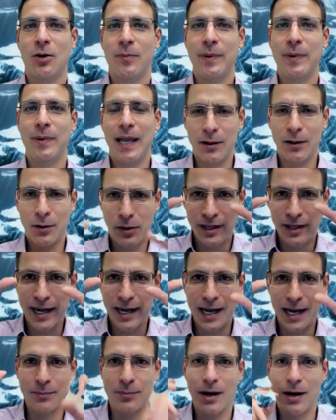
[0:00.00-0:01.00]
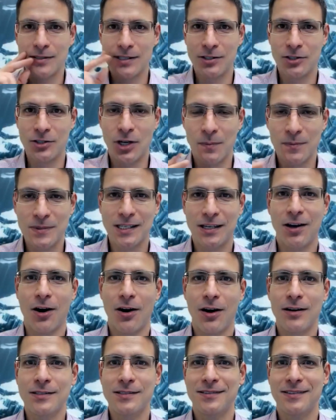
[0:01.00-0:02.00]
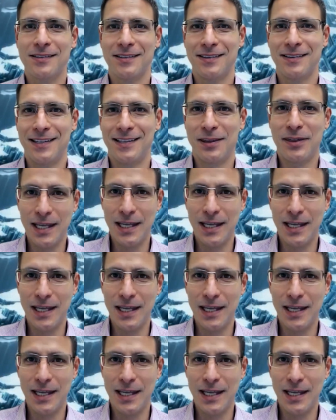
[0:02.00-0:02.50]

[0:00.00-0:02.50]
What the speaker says: Jack Kirby had thick eyebrows and chumped cigars.